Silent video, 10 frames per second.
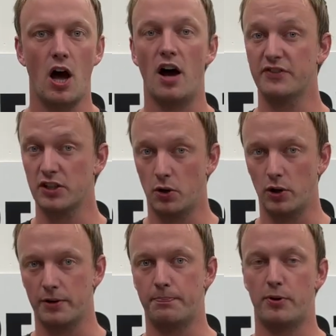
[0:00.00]
often
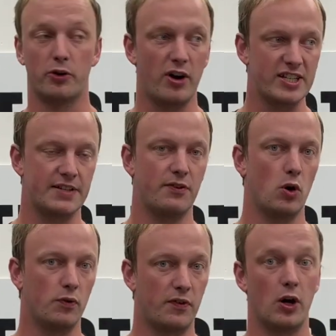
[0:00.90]
called progressive
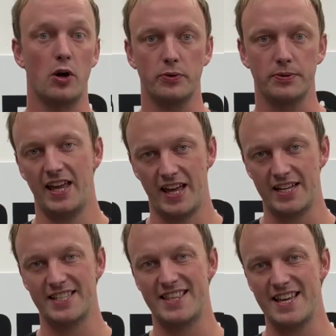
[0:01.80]
overload. It
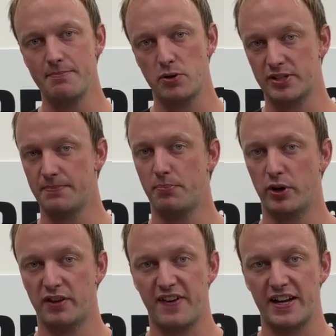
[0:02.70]
is the most
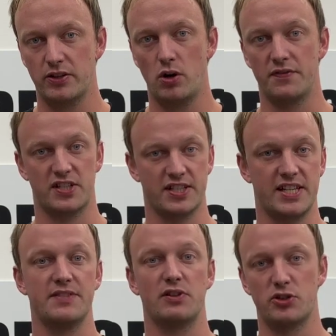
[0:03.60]
important factor of successful